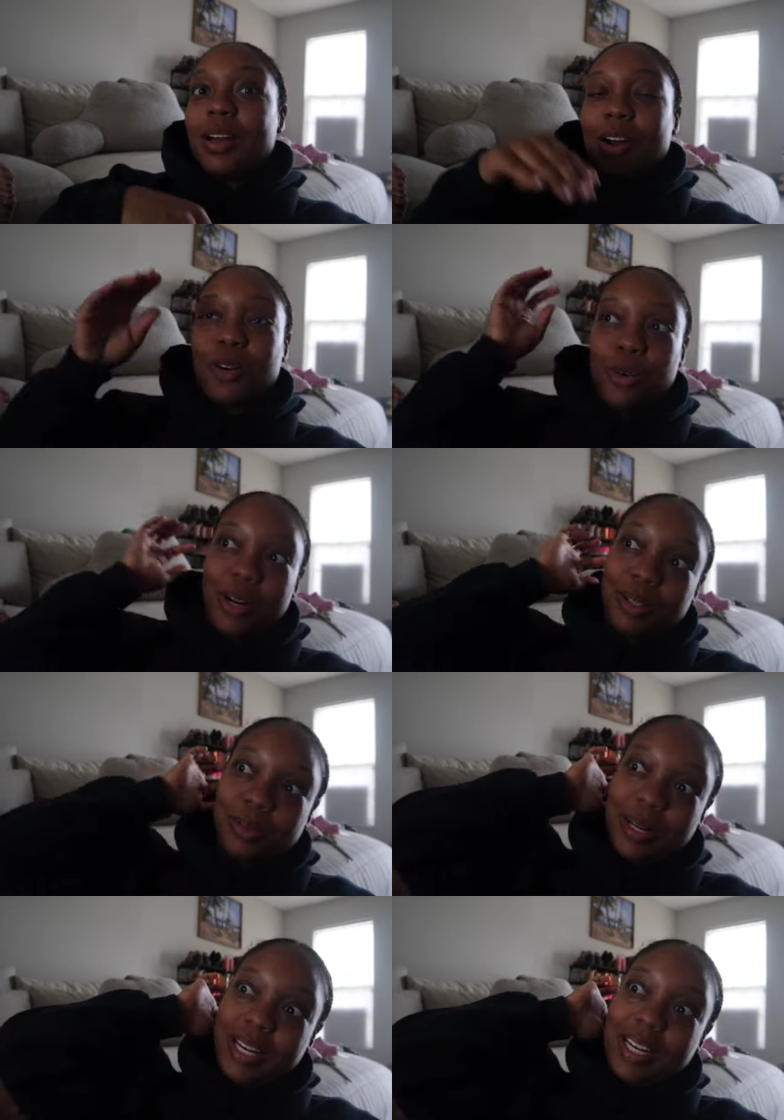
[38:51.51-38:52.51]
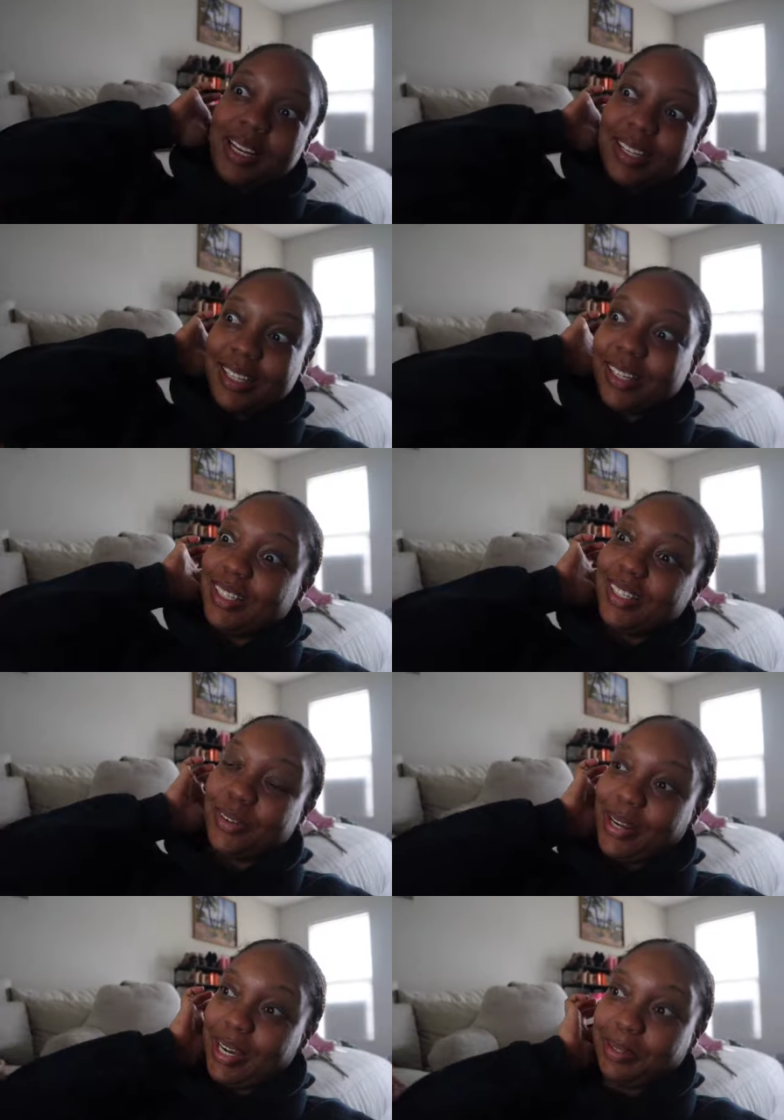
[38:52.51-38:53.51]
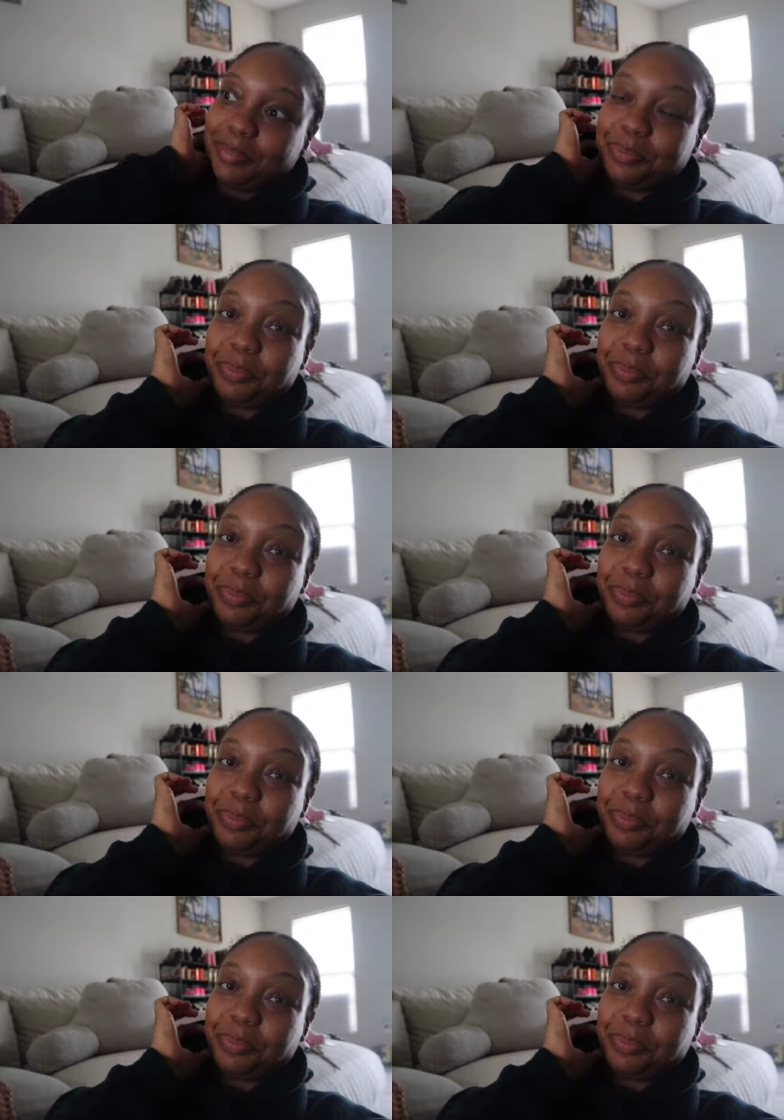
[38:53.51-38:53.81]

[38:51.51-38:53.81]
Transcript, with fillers: our courthouse wedding. So yeah.